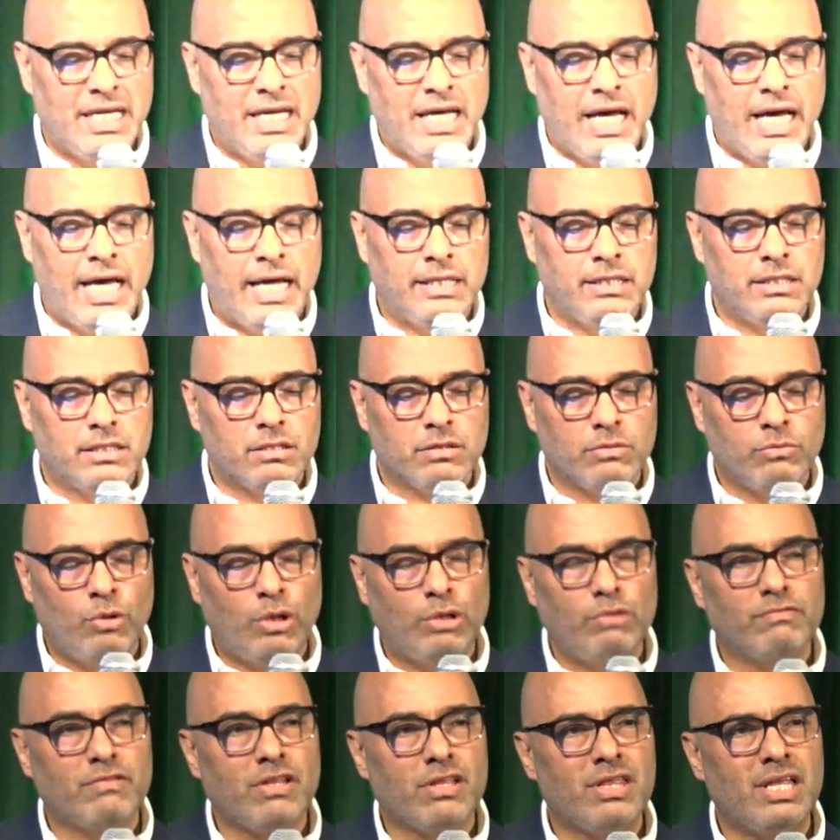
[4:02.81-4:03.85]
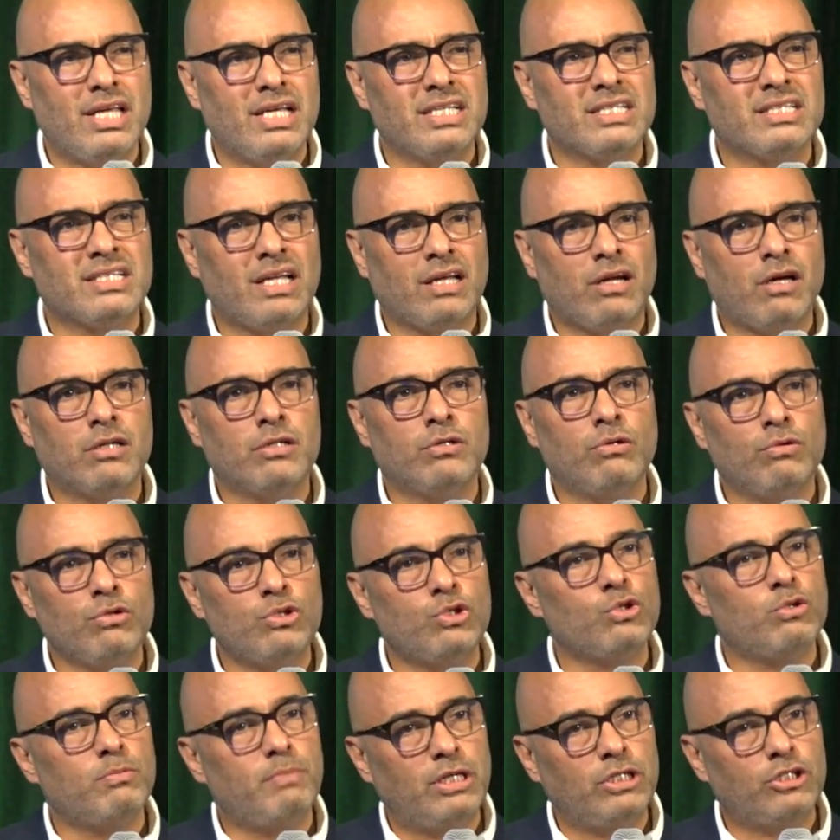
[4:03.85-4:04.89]
And one of the things that are
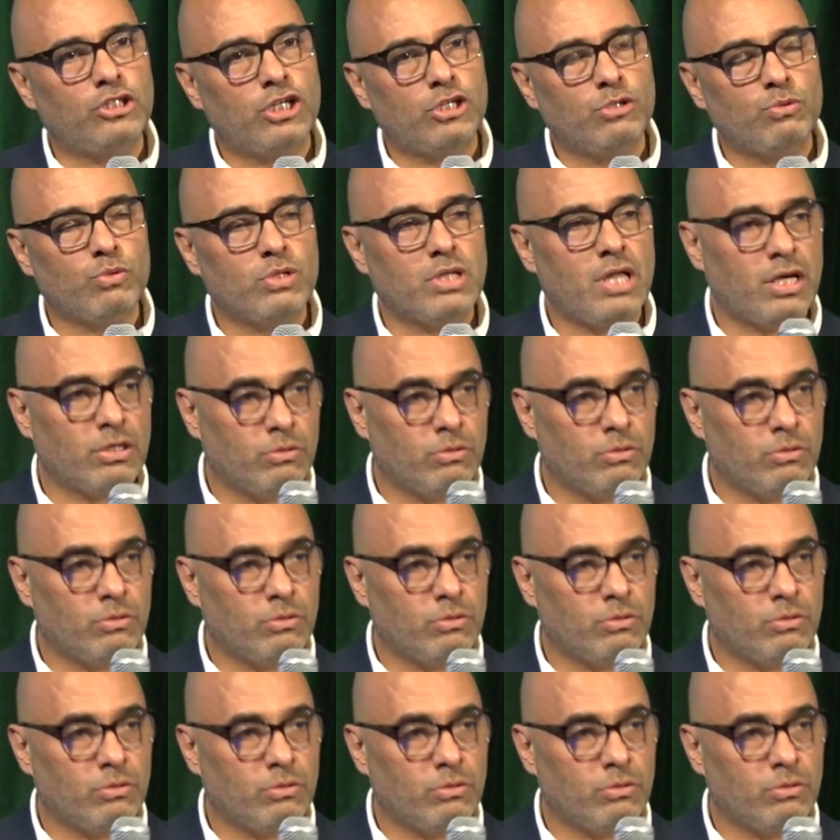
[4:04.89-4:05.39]
also mentioned,